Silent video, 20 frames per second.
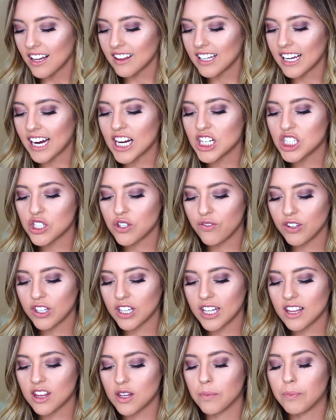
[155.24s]
like I just
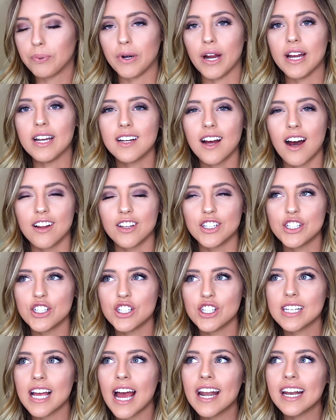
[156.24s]
feel like the bright
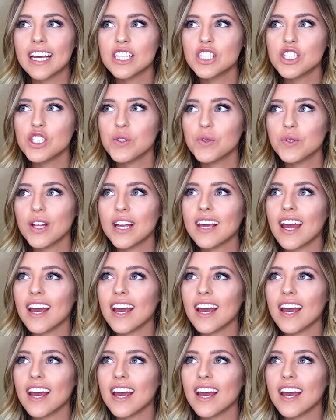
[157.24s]
colors just kind of gets you